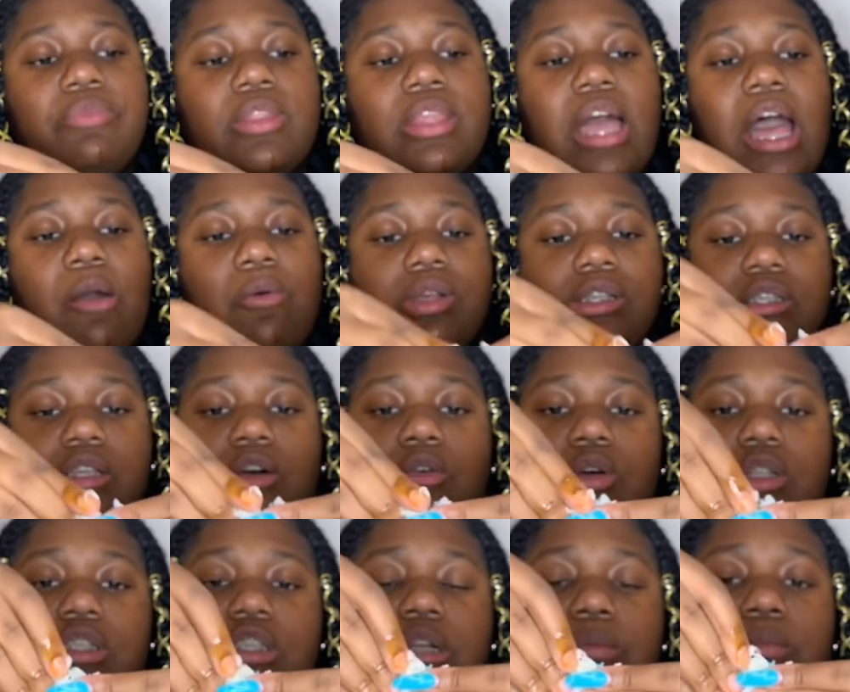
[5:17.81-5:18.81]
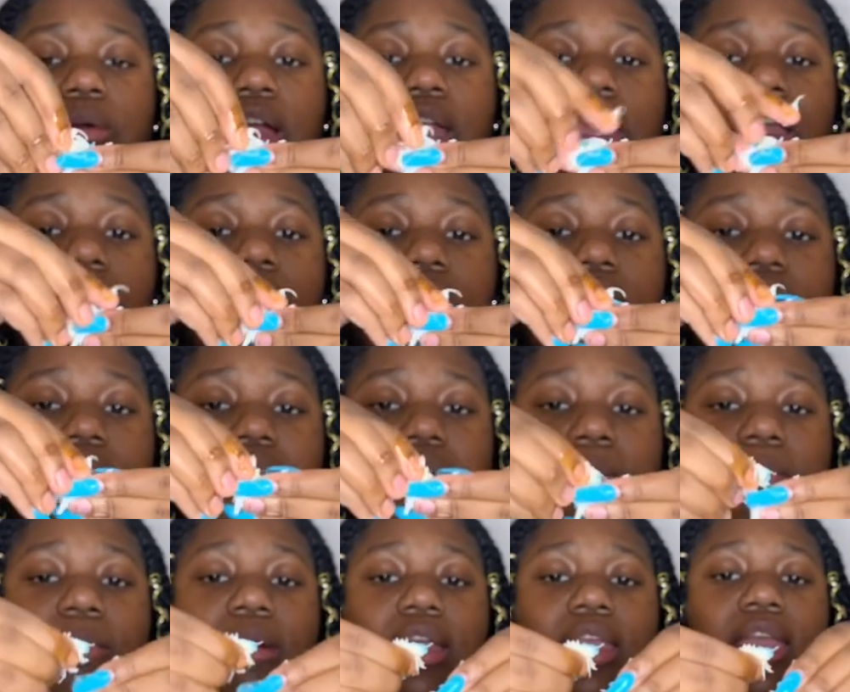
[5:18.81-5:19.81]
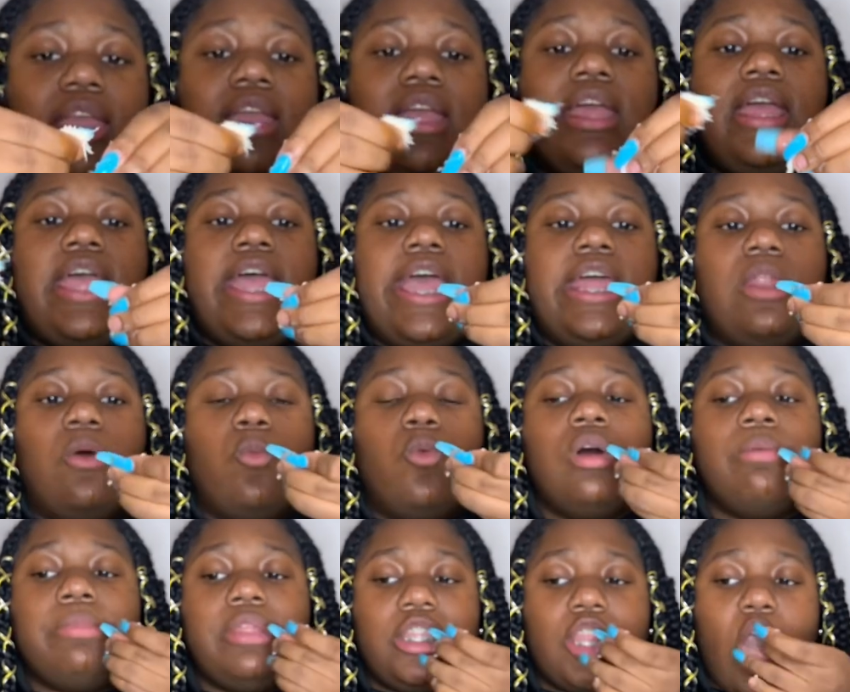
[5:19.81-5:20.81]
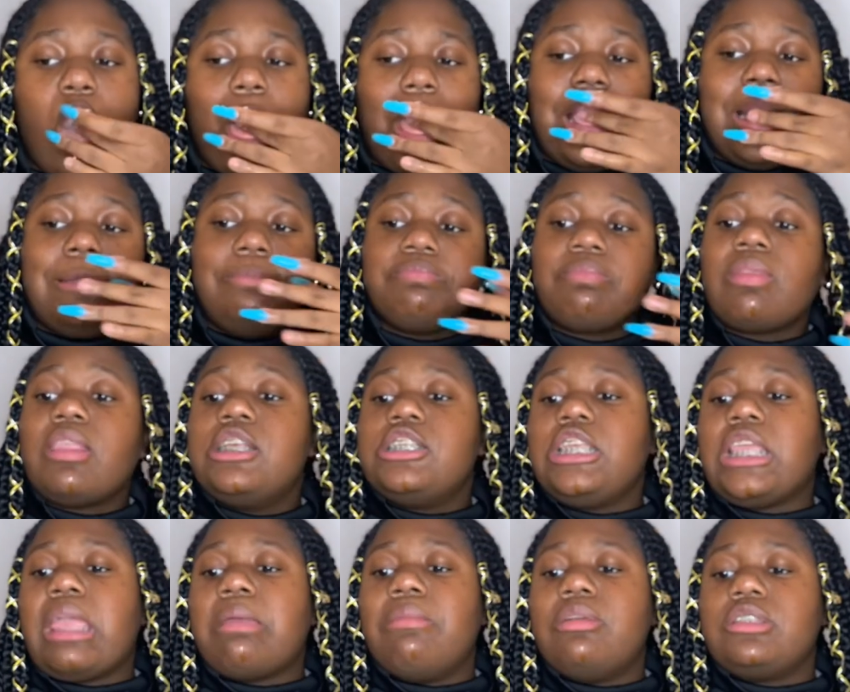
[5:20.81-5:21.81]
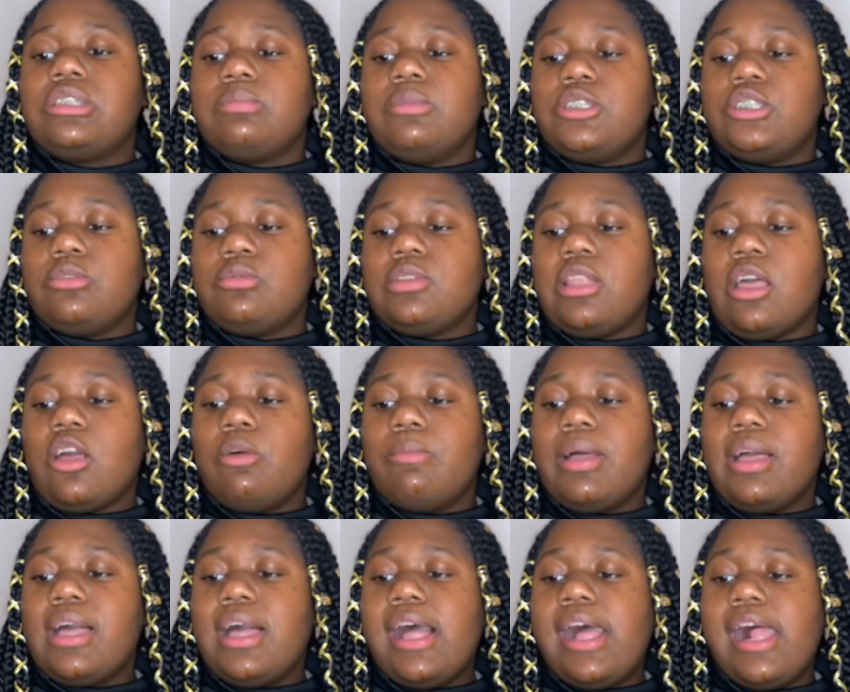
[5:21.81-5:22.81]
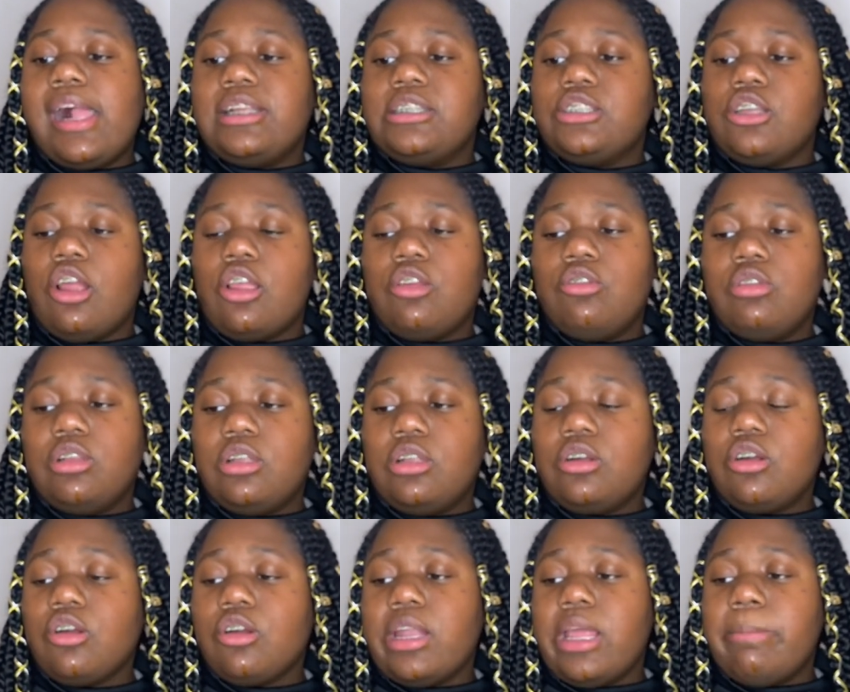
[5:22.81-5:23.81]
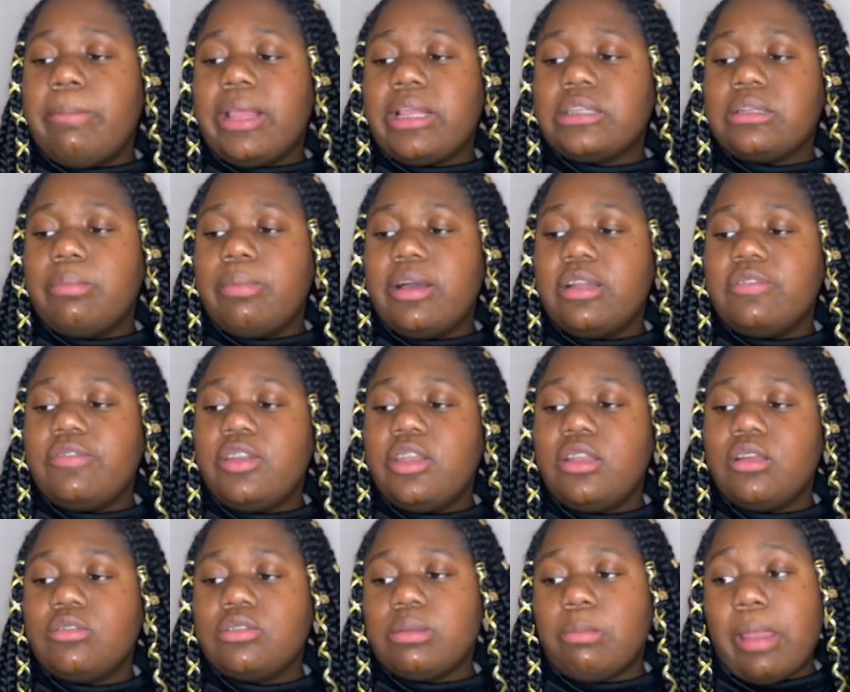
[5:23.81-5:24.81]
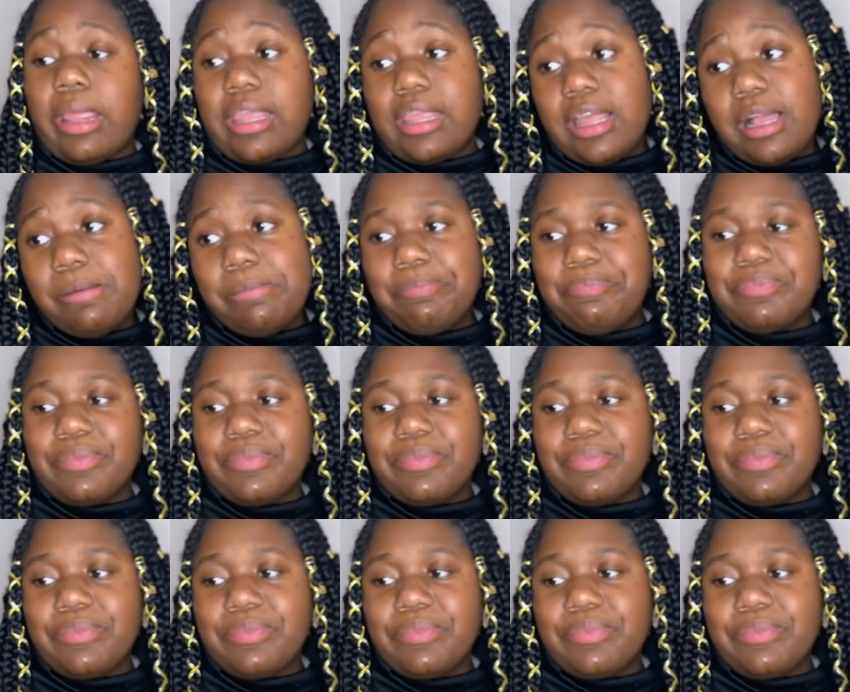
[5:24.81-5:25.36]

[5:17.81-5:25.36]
I was going to the market, going to the side market, and a woman she came up to me. She was like, oh my gosh, are you the girl that makes the bunny videos? I'm like, yep.